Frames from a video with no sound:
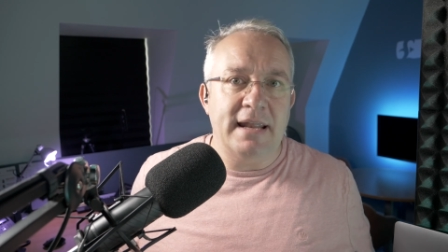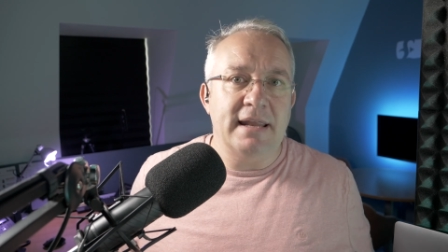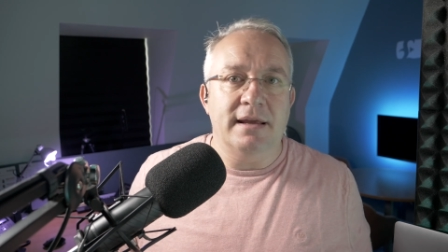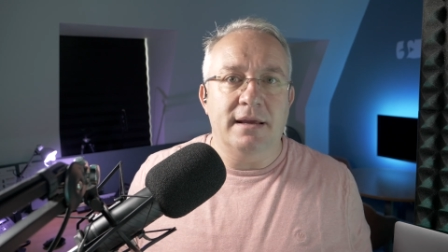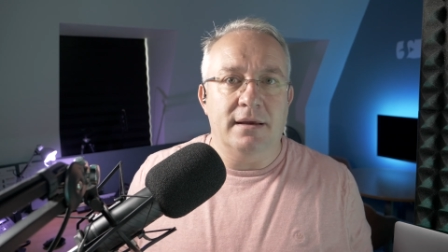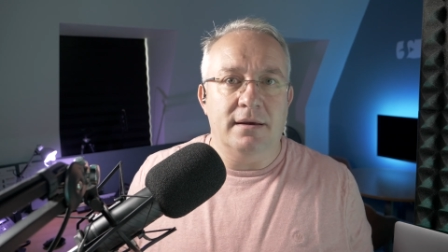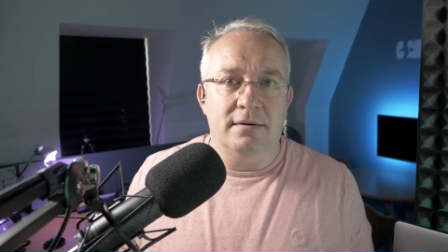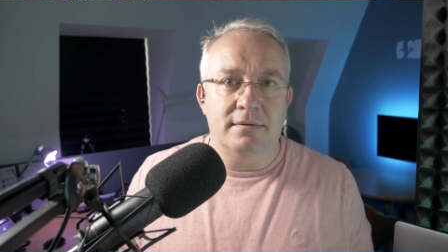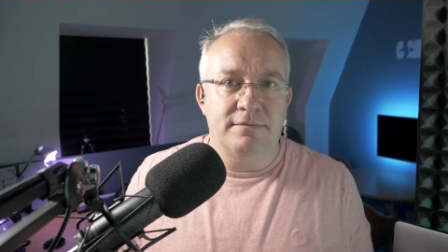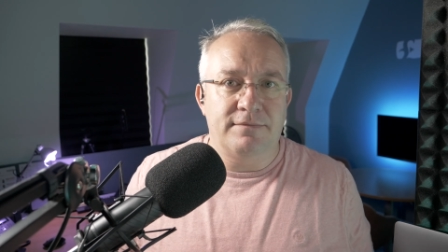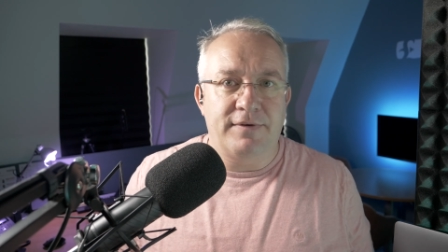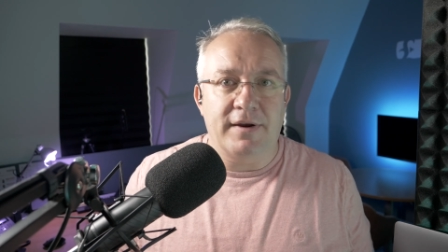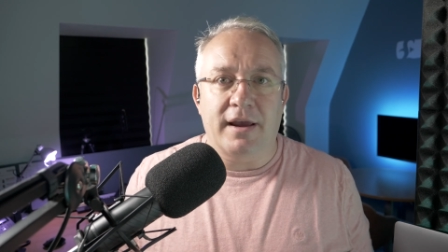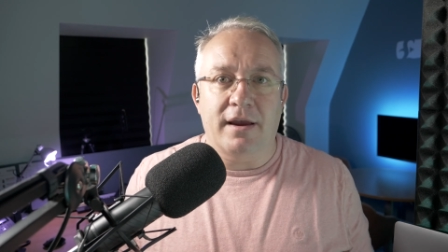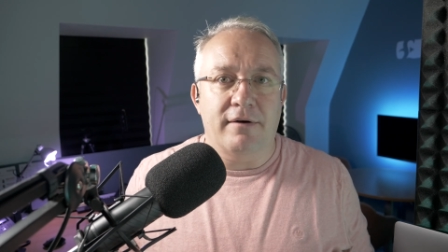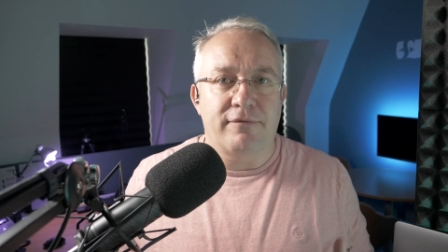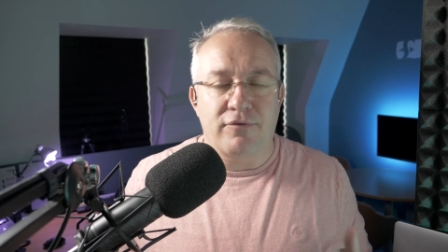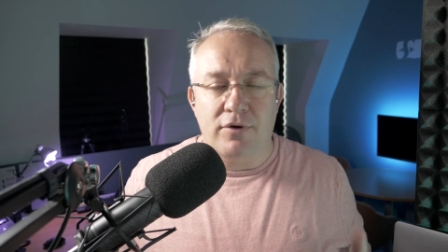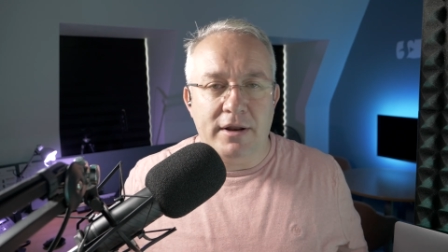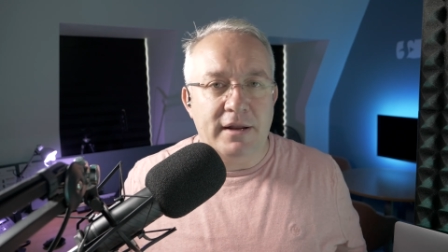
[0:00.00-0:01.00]
any
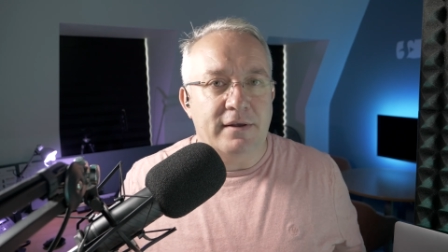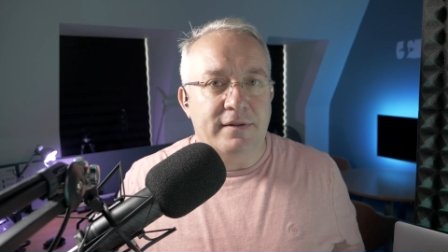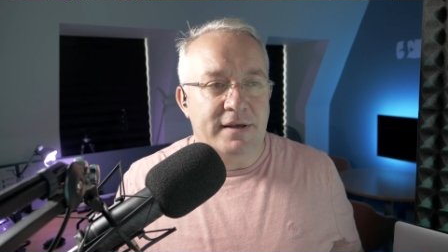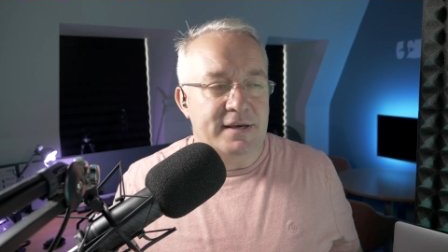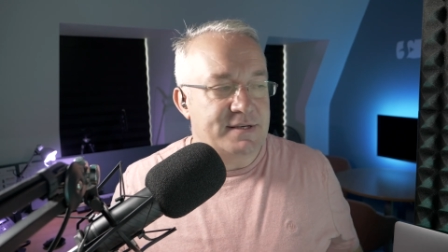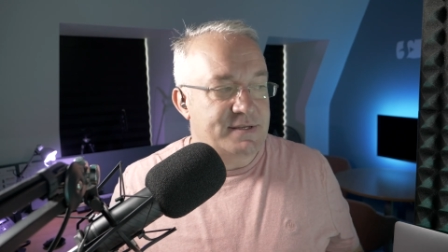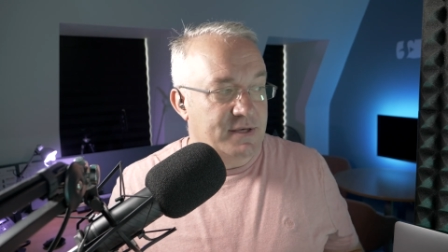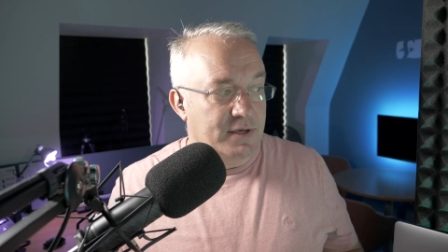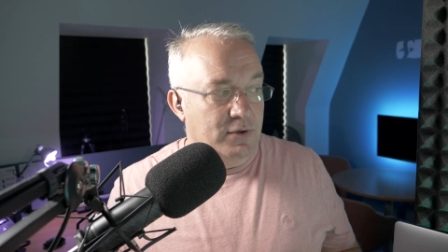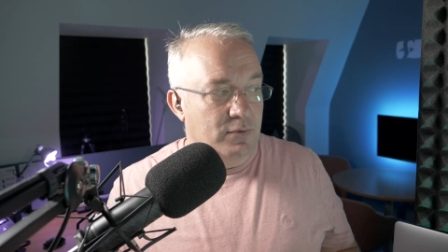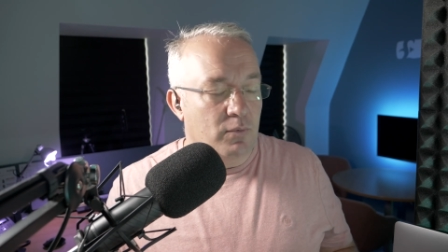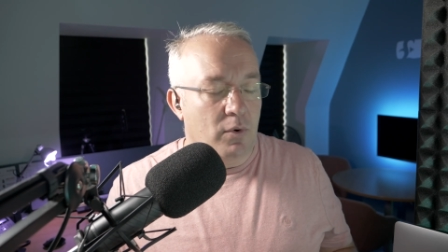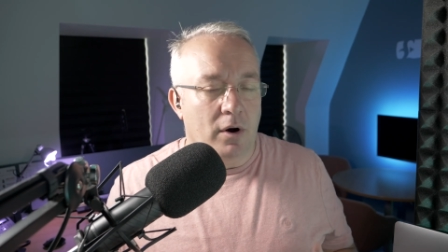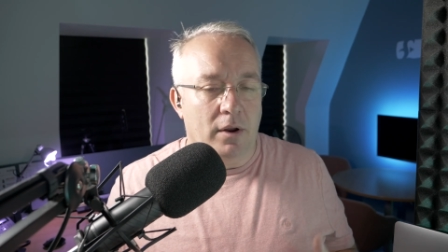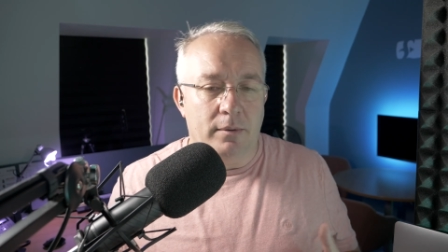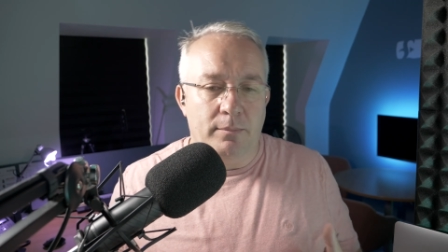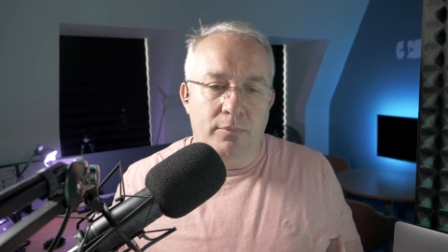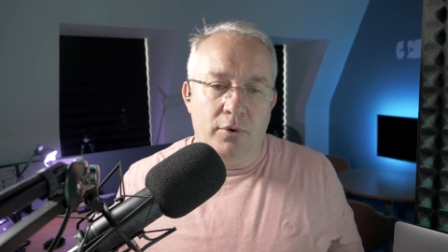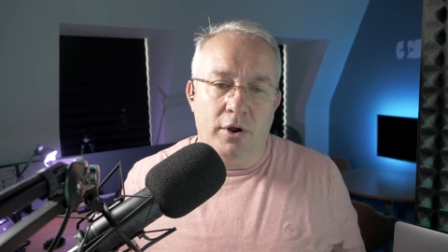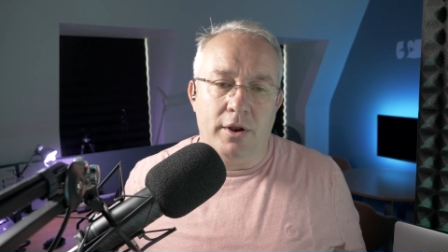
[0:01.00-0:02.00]
figure for any of these that you
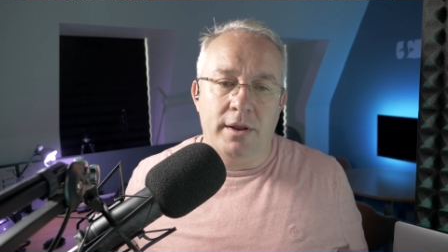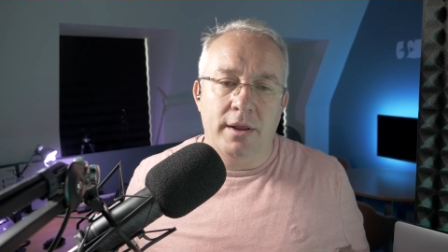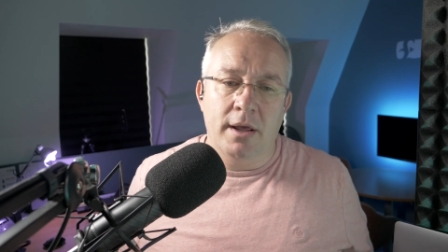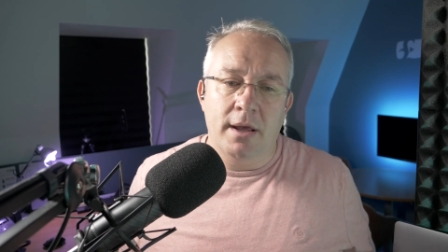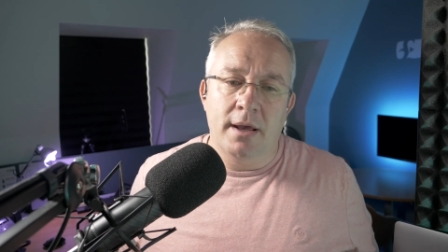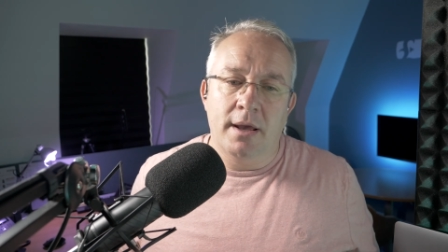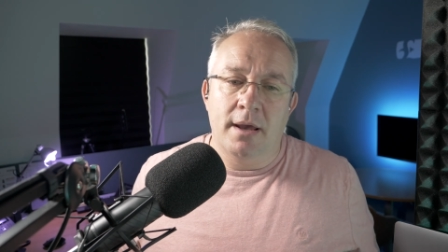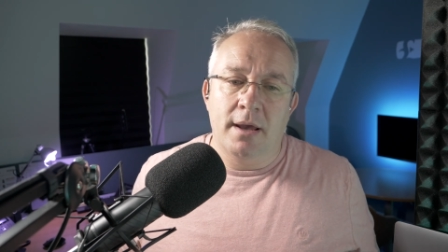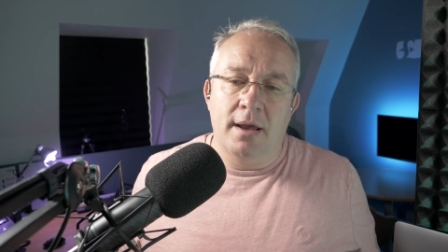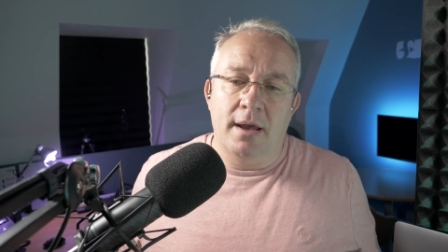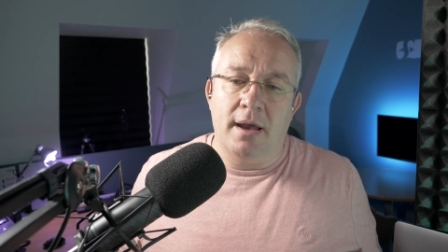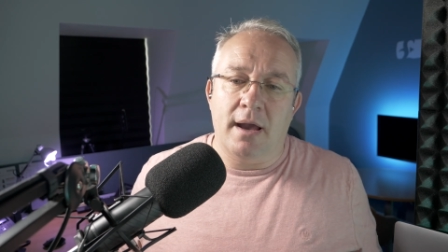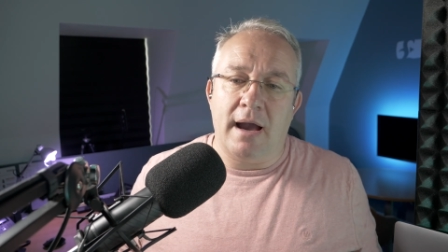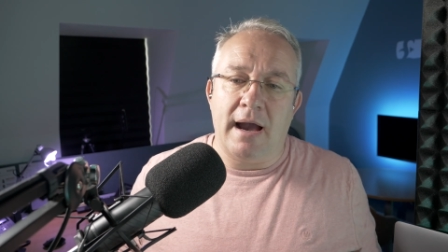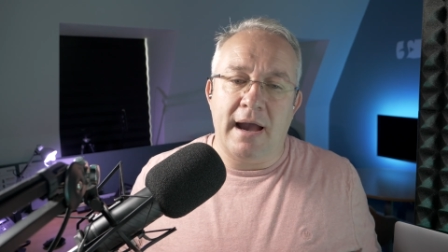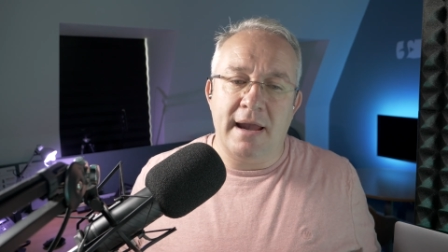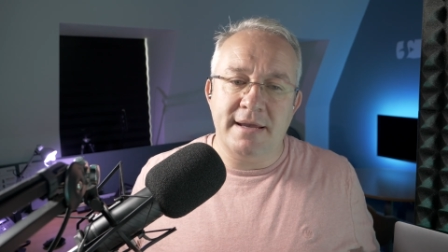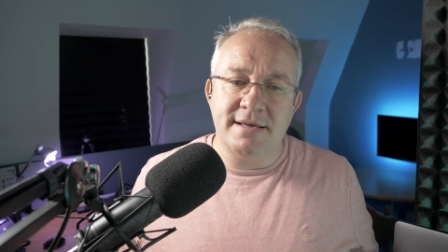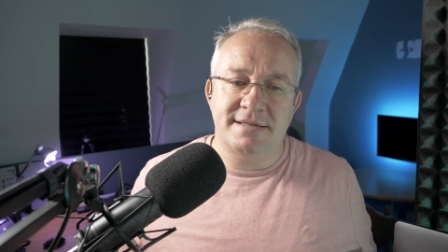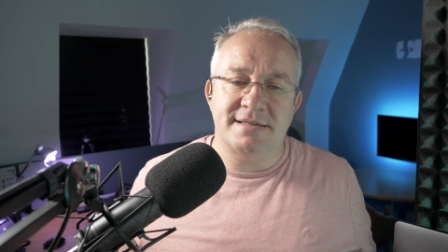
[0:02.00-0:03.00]
want, but
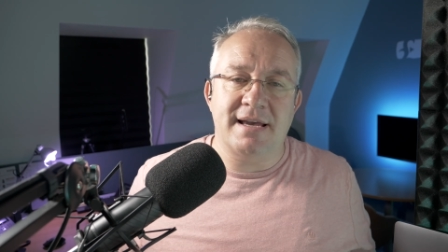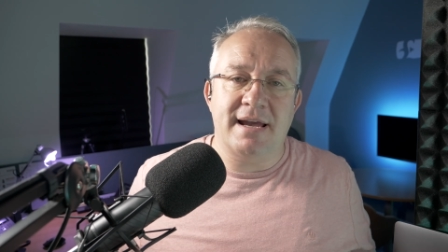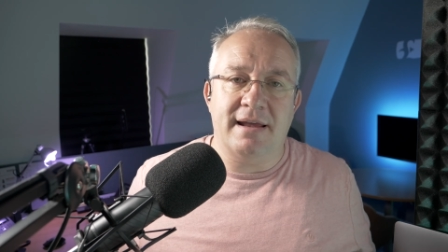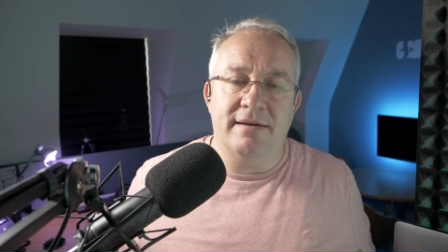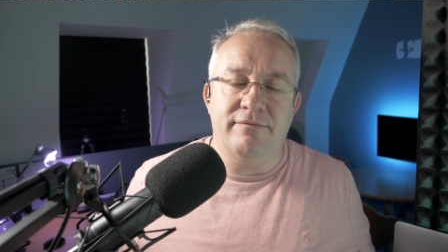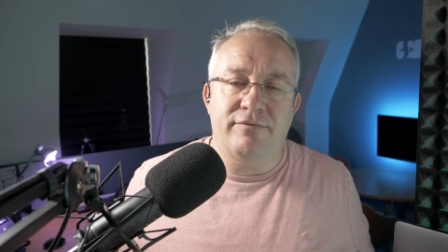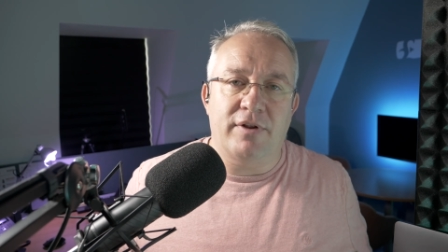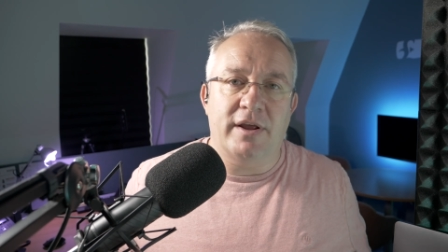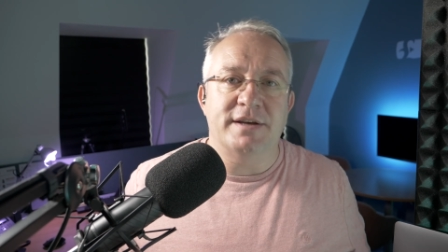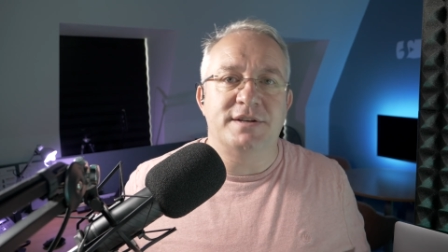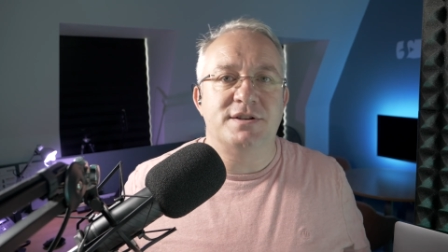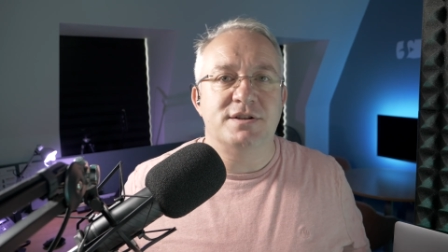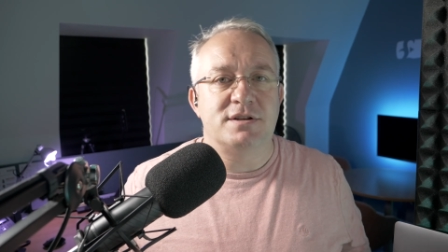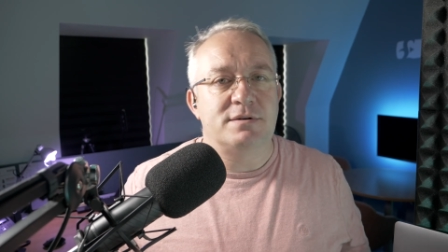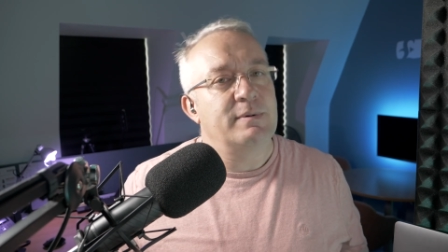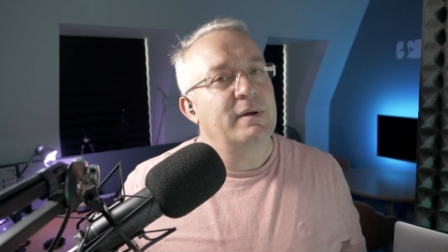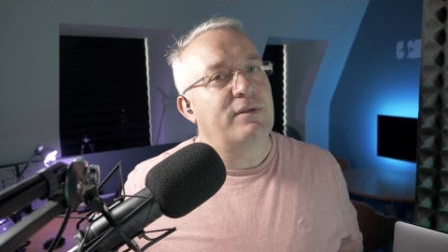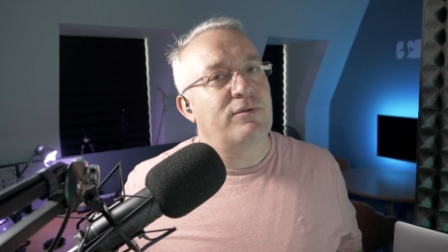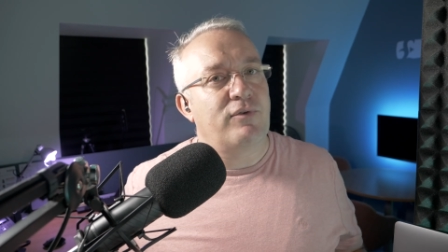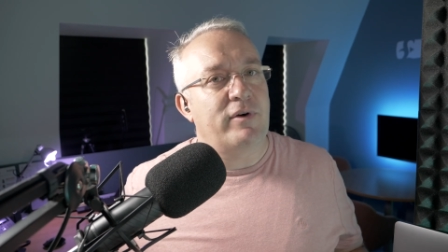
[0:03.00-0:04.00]
I set inflation
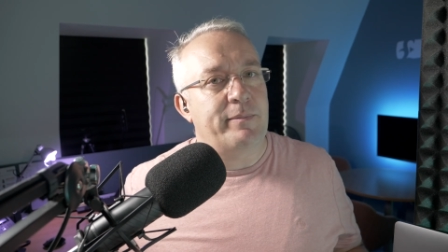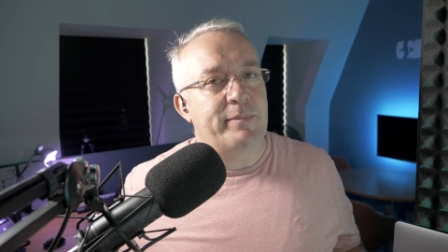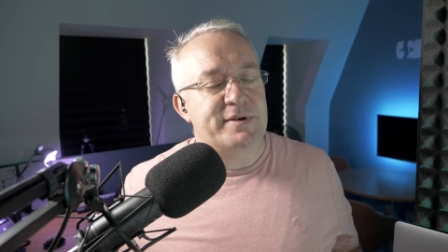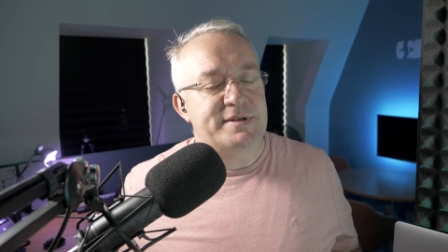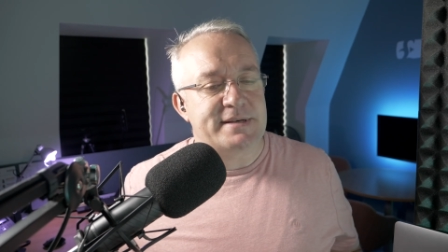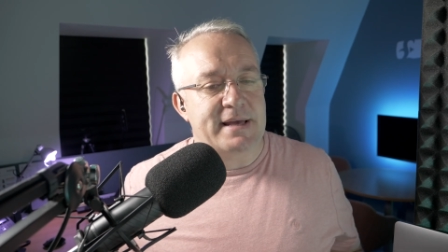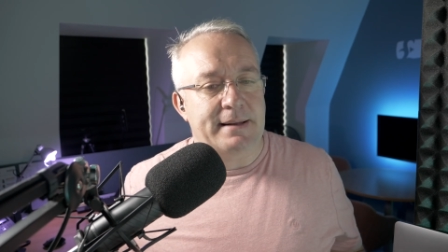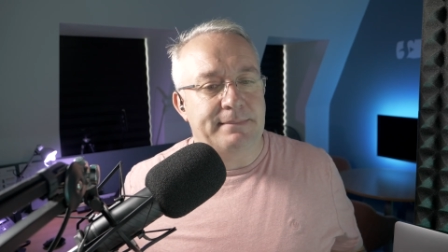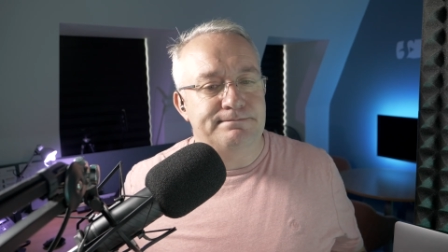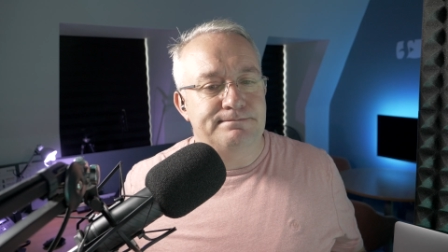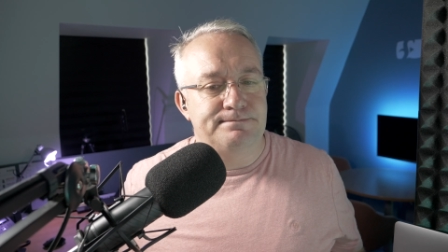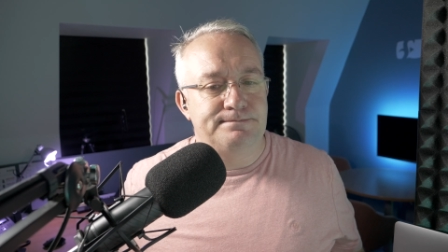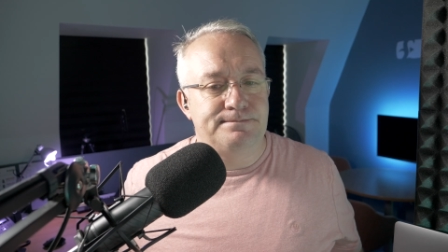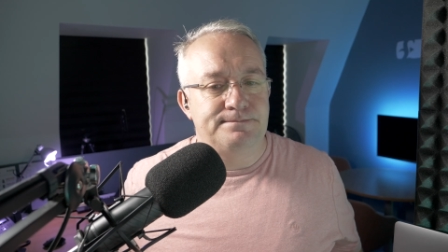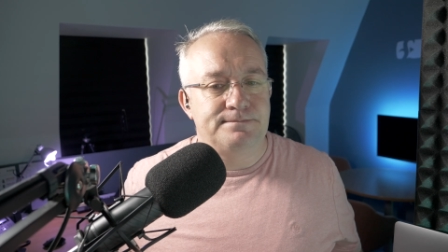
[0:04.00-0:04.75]
to be three percent.